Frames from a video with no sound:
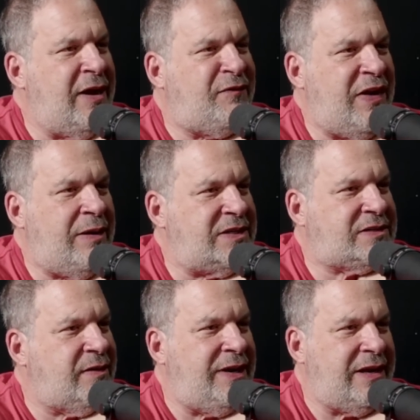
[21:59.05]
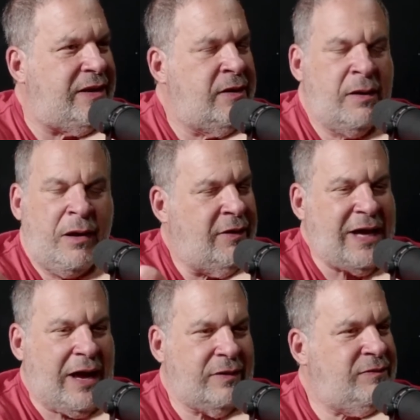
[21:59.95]
a famous comedian. Oh,
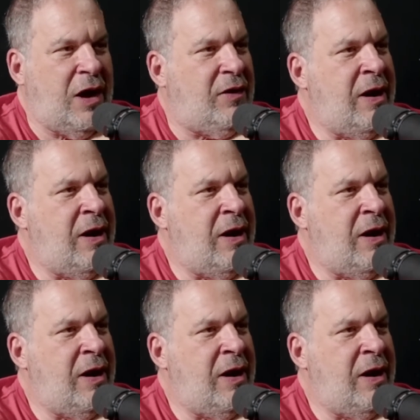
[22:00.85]
yeah. No.